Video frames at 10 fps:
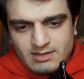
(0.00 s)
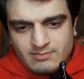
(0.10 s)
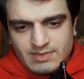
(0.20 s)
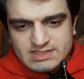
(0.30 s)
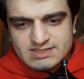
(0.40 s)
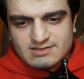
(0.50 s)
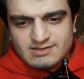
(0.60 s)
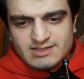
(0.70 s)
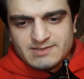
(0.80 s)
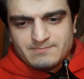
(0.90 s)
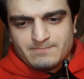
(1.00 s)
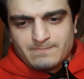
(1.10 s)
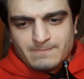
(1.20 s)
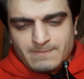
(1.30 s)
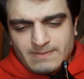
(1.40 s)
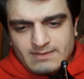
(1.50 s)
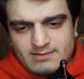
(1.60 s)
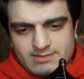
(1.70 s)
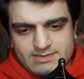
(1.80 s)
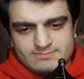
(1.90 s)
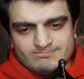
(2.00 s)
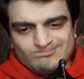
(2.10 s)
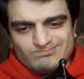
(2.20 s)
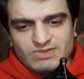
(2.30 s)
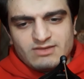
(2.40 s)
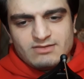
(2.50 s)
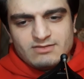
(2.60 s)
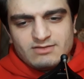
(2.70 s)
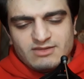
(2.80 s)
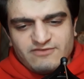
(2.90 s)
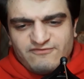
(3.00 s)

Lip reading: basically the